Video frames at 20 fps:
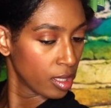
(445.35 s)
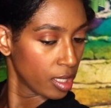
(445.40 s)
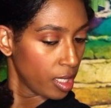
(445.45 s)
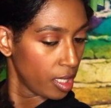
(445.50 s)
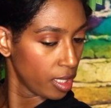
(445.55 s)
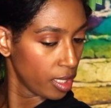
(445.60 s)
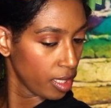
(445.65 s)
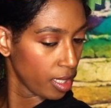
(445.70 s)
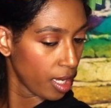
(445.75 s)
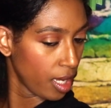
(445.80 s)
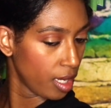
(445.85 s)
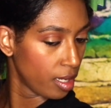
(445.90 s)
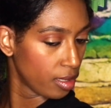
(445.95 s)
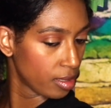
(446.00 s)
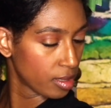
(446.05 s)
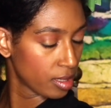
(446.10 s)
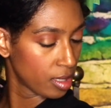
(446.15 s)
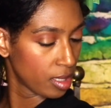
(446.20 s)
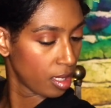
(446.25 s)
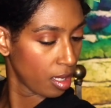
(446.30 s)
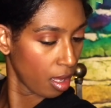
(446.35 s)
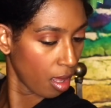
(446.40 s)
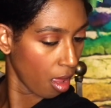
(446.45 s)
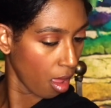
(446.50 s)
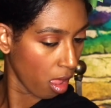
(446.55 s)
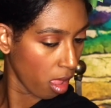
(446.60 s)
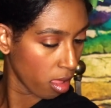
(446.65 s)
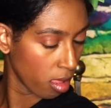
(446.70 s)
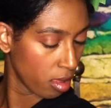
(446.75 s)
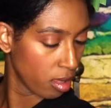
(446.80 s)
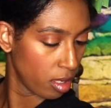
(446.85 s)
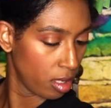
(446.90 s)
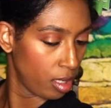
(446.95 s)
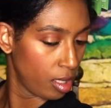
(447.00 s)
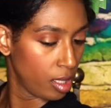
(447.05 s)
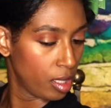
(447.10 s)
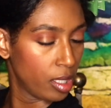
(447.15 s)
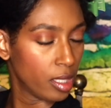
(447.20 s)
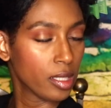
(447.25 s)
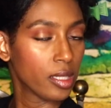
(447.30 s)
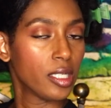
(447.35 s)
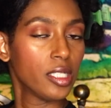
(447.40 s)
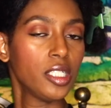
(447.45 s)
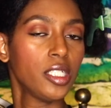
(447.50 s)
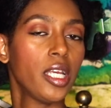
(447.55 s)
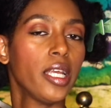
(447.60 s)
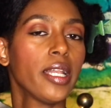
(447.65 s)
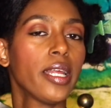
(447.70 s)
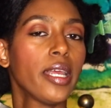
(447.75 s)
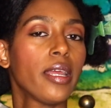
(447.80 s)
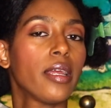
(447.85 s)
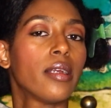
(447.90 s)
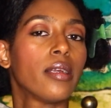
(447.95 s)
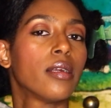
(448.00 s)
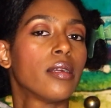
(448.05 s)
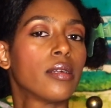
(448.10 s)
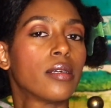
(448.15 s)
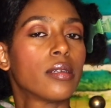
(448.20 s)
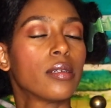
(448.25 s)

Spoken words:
getting out the shed hair.